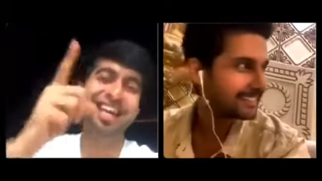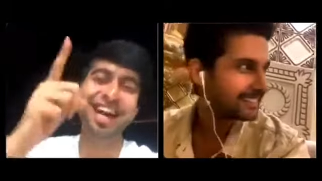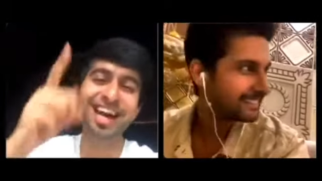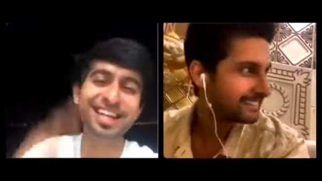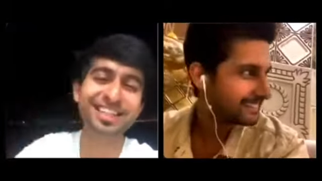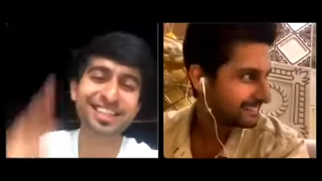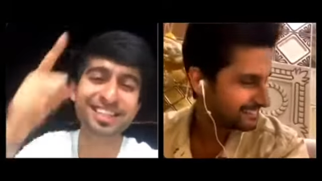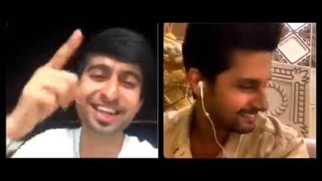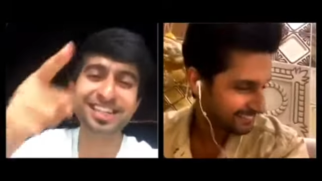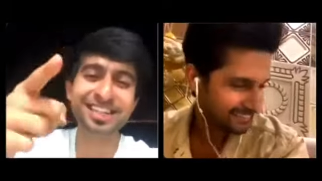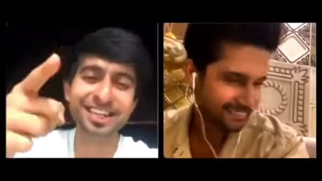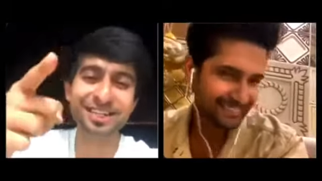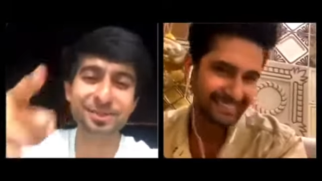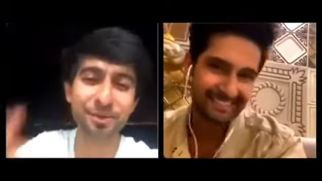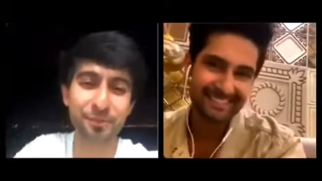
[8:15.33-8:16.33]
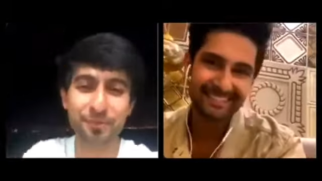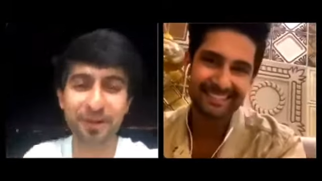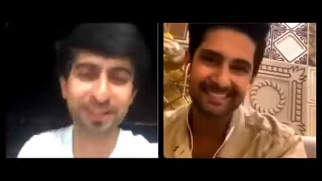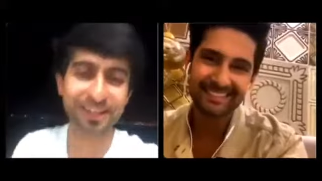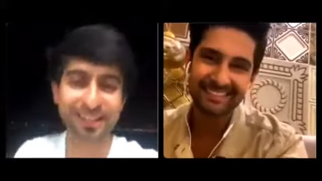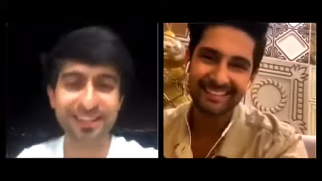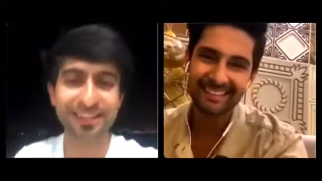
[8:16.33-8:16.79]
Speaker 1: Yeah, this guy's done his
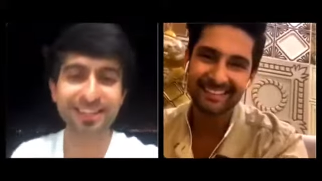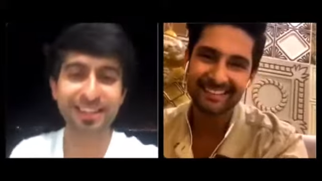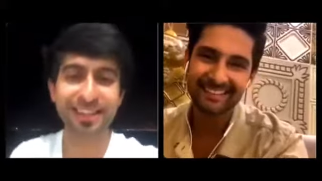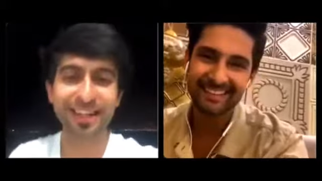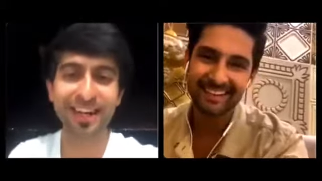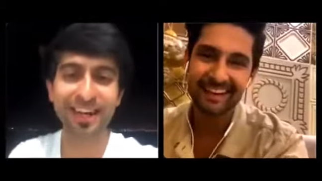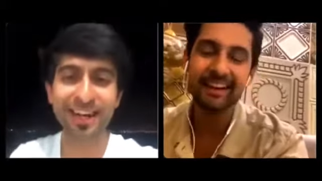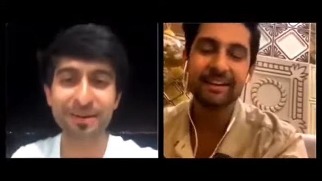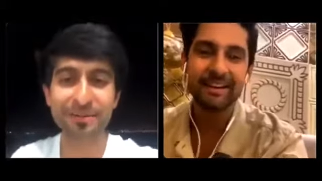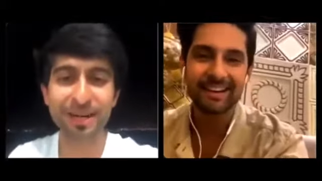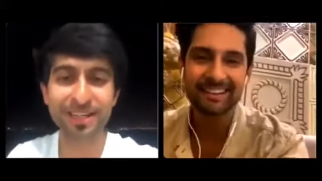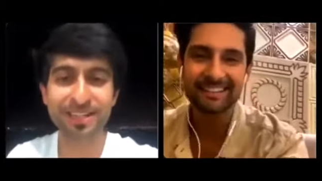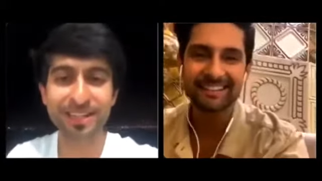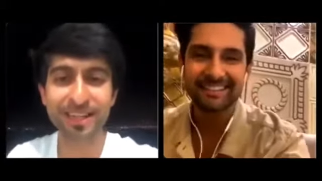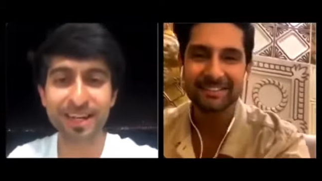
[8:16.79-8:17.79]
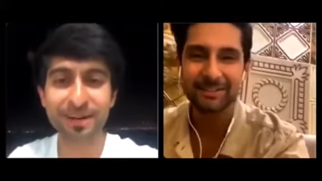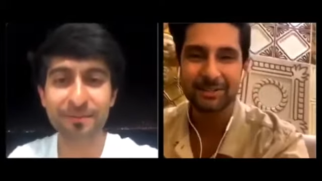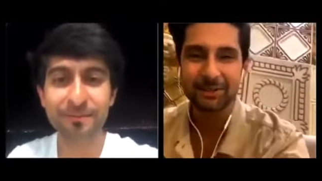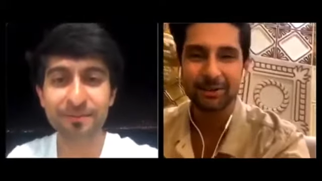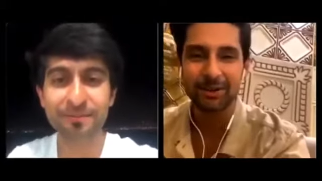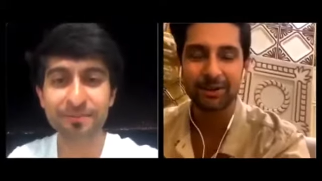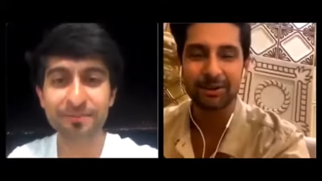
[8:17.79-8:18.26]
homework.
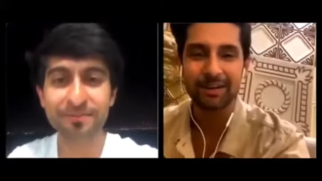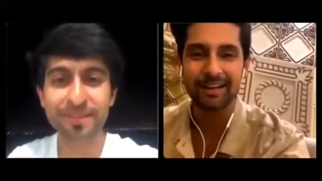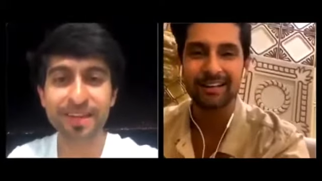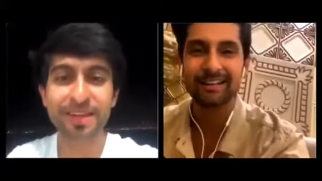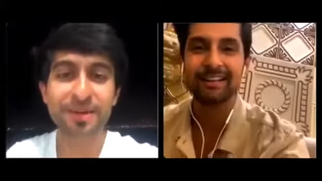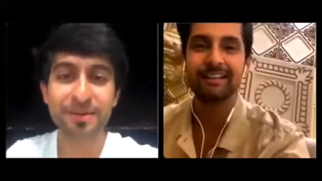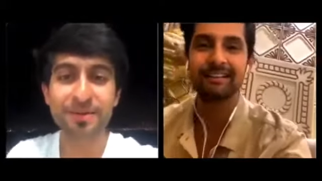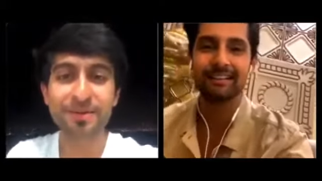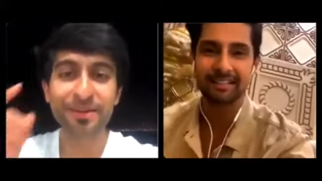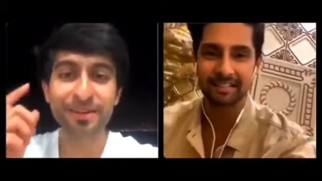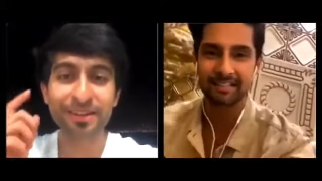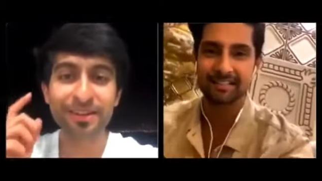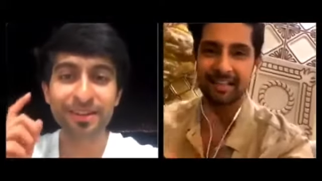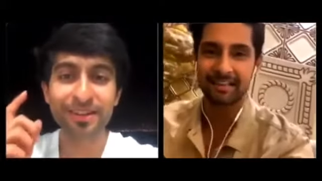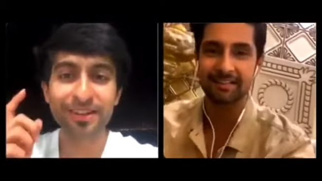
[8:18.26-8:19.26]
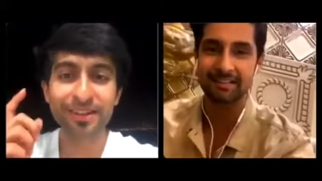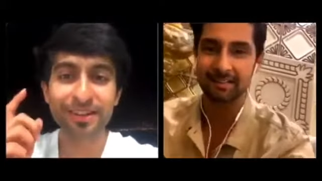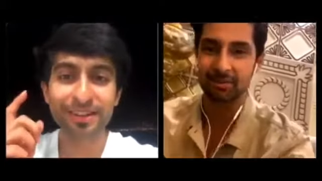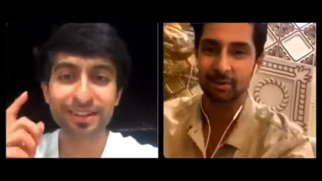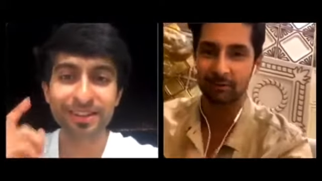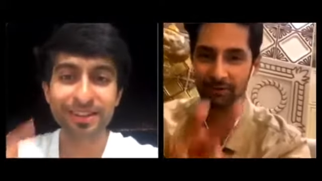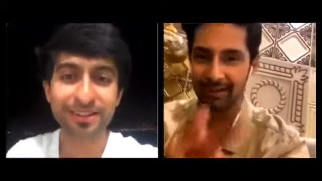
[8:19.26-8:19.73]
Kuch Toh Karona, and this is the
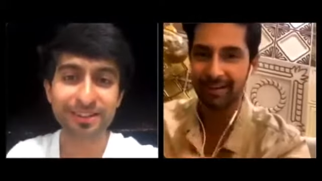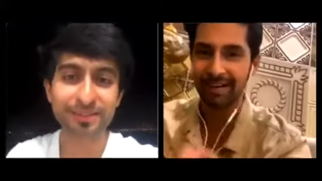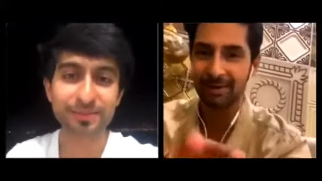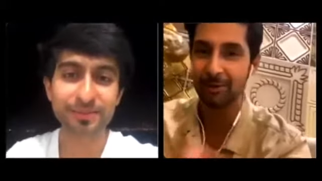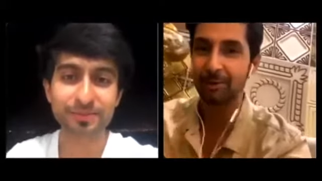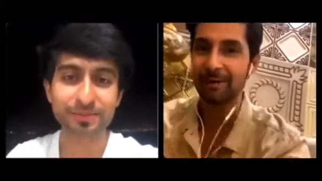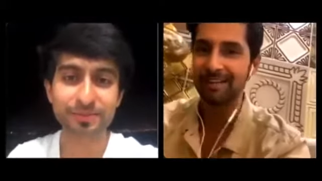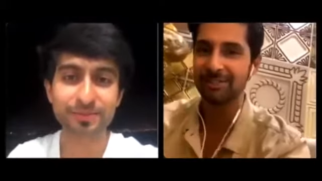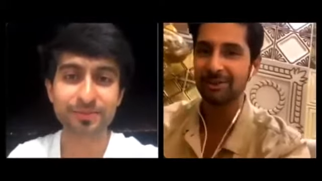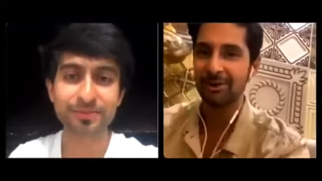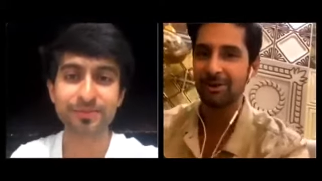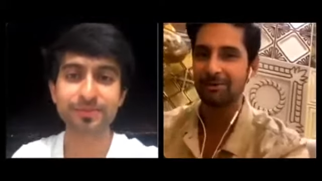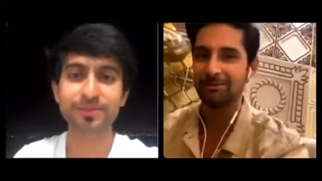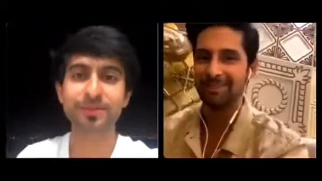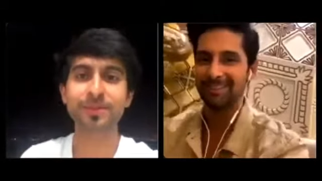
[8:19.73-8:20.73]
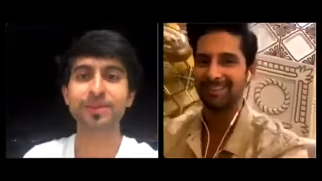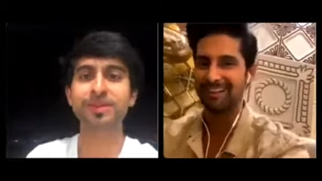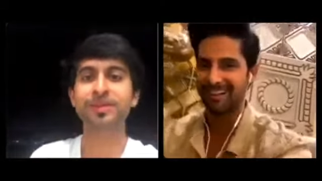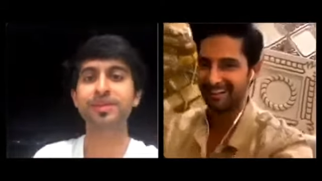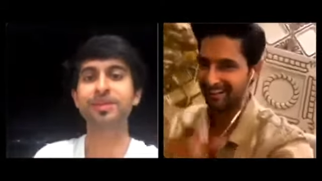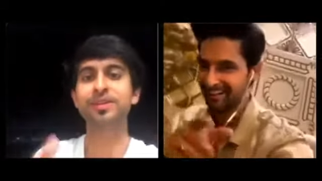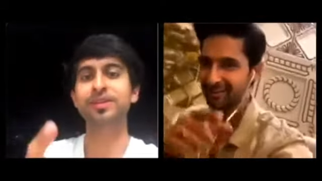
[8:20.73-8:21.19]
second season of it. I know my job.
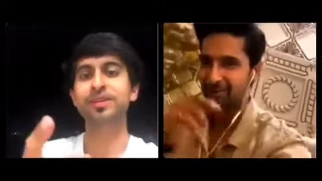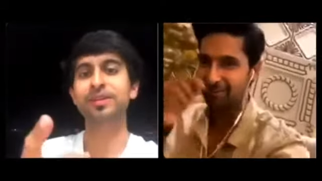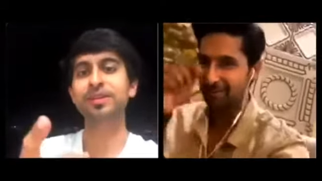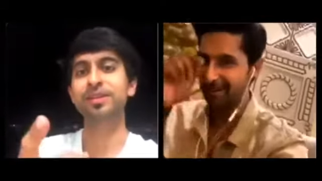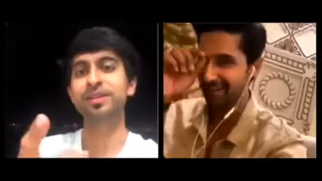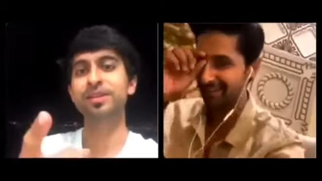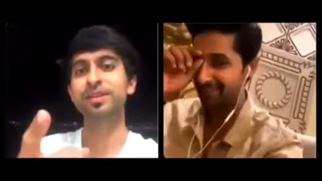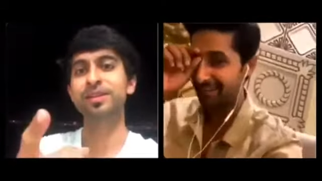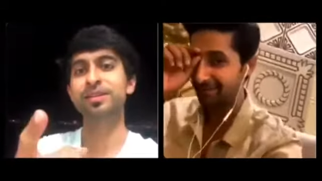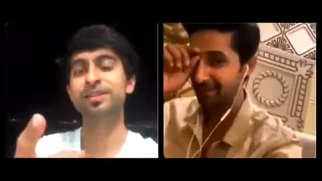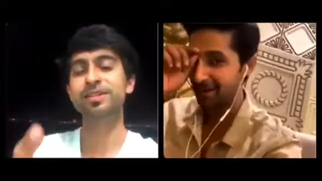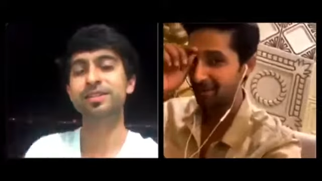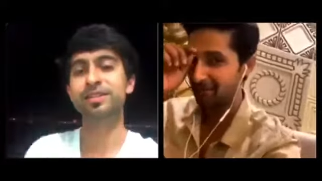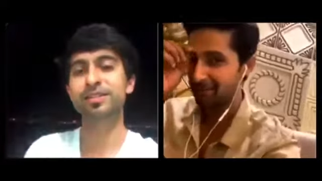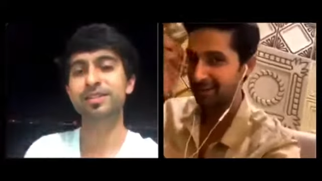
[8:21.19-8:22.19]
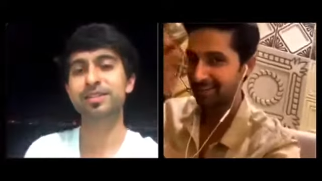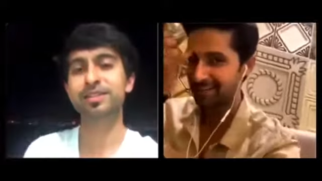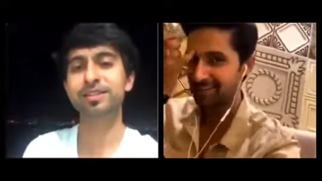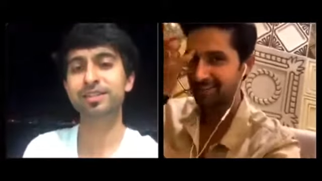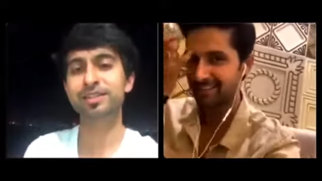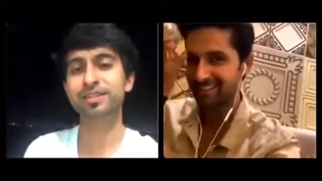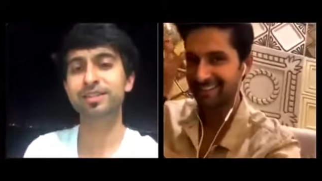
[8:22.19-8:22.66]
I've done my
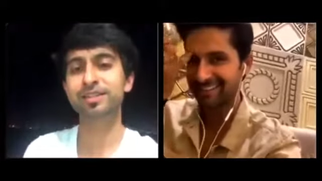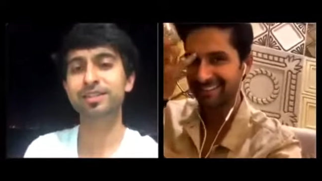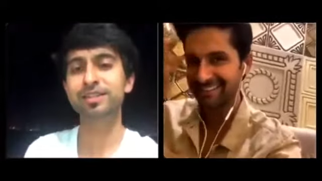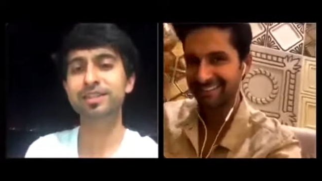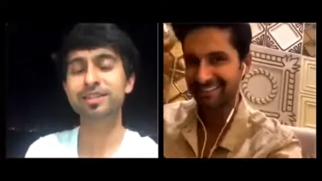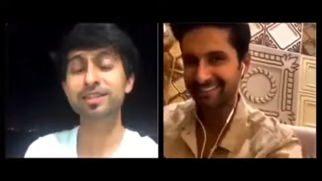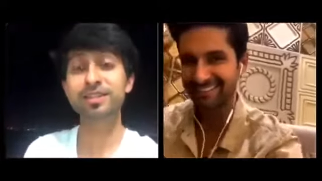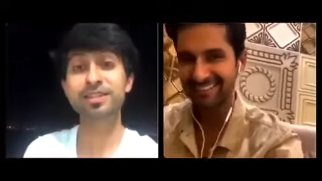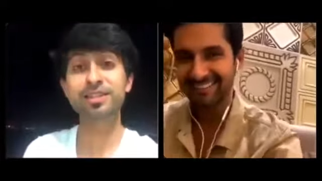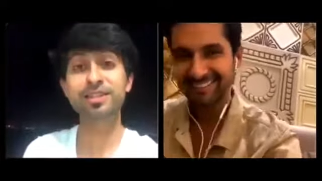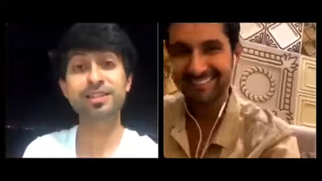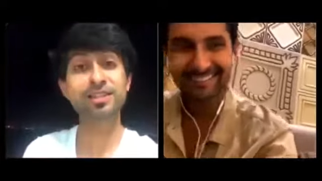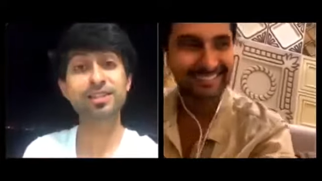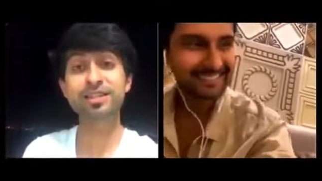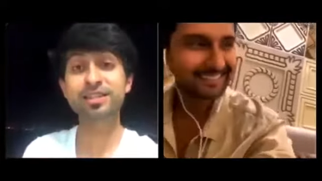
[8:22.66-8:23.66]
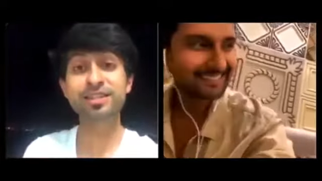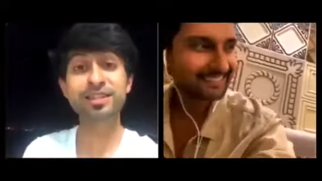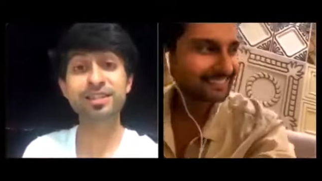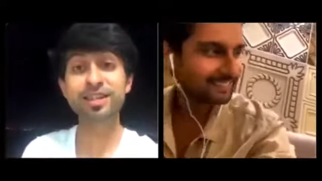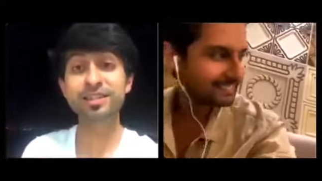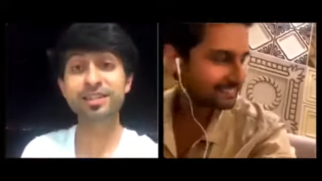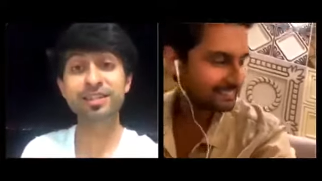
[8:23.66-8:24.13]
homework, as you said.
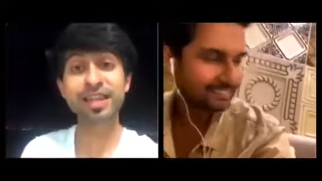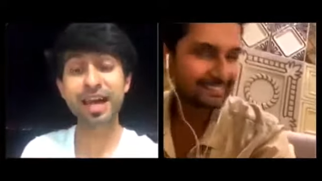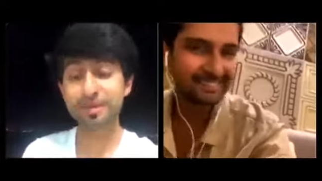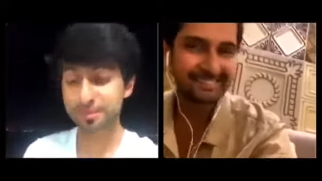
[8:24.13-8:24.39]
These guys are